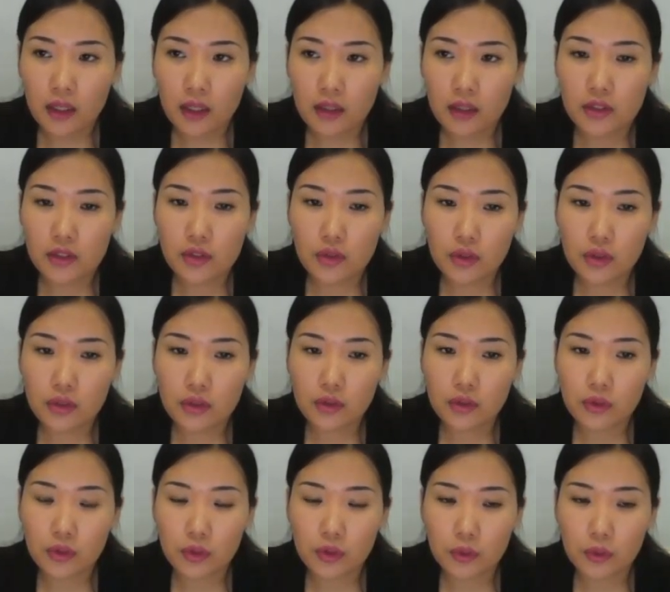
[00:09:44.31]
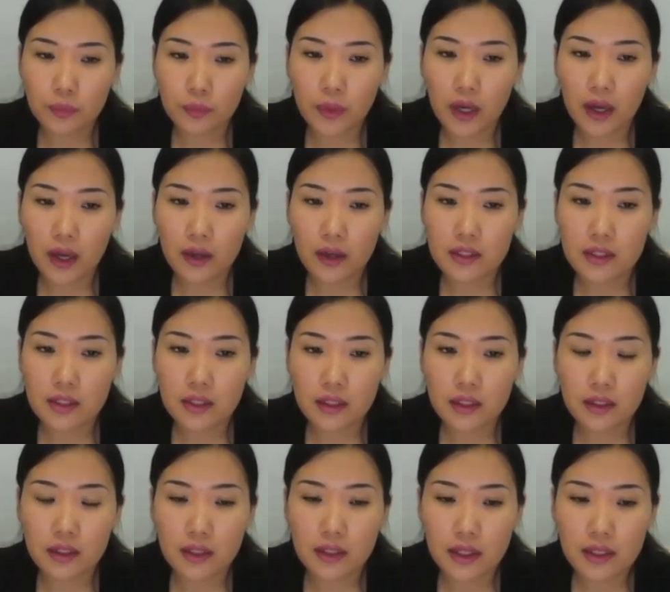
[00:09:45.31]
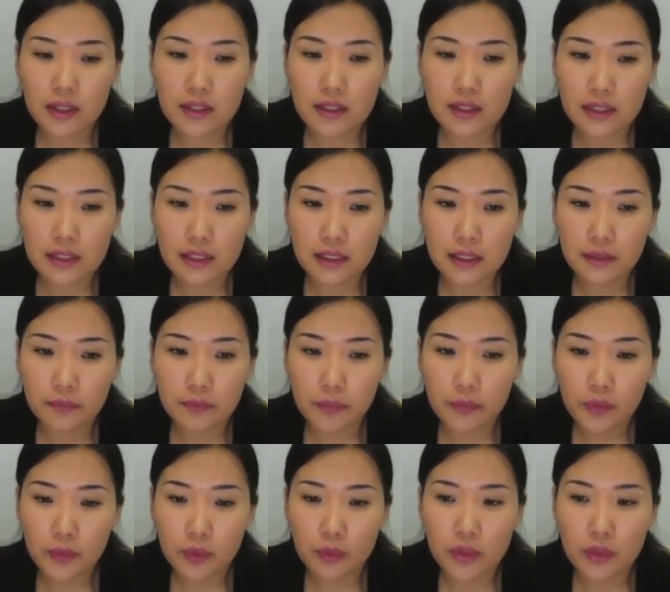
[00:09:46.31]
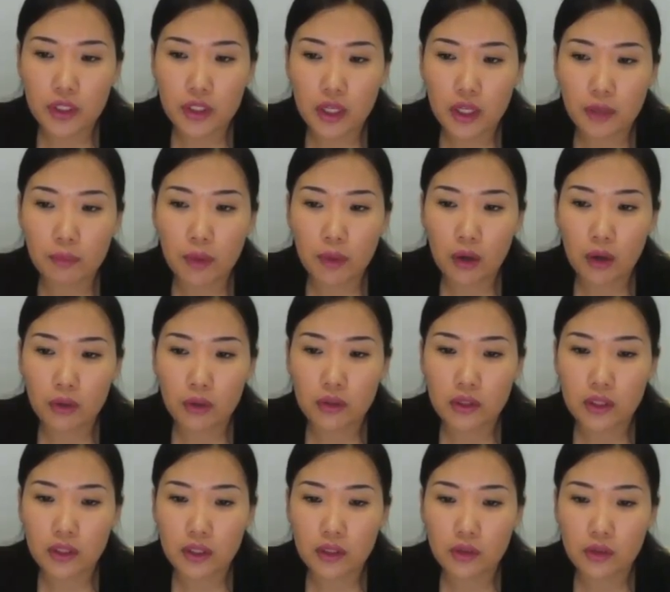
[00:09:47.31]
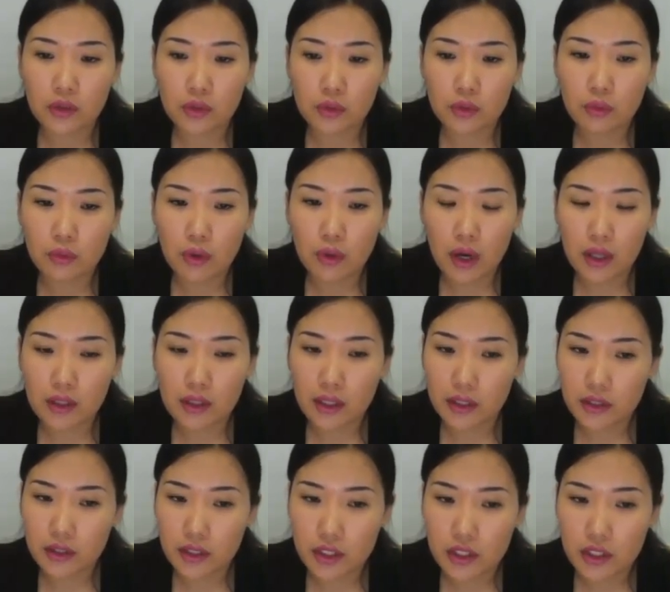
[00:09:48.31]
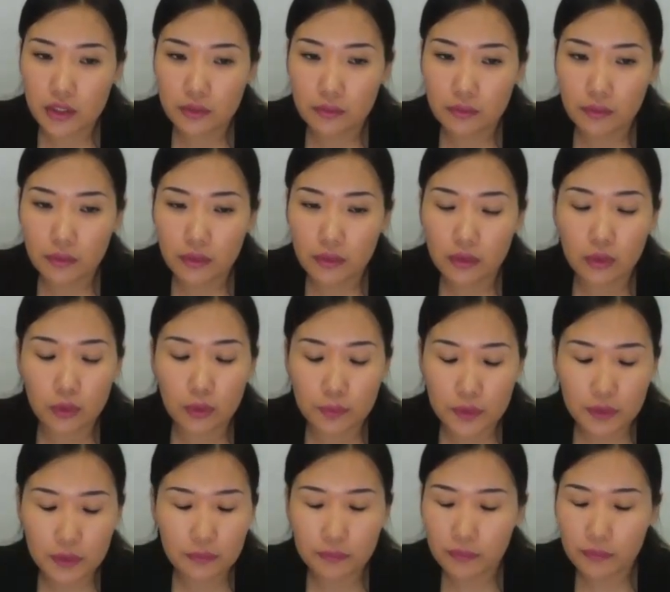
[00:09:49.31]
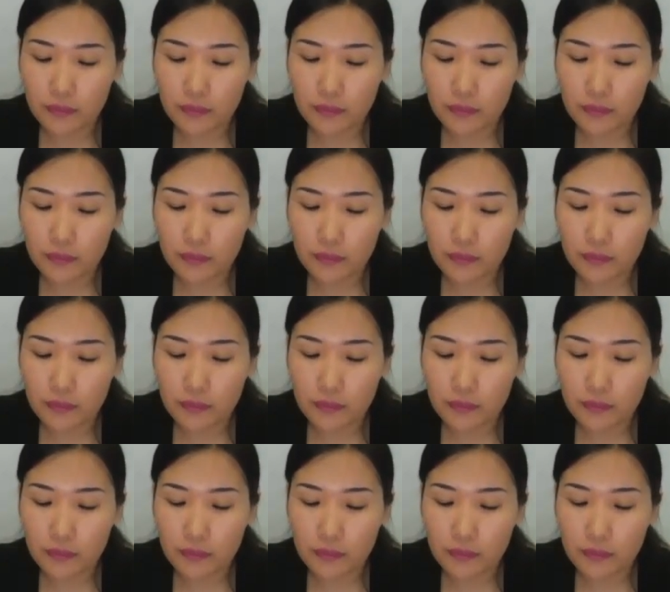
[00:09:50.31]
The third group has the text C, which about the do-while condition loops.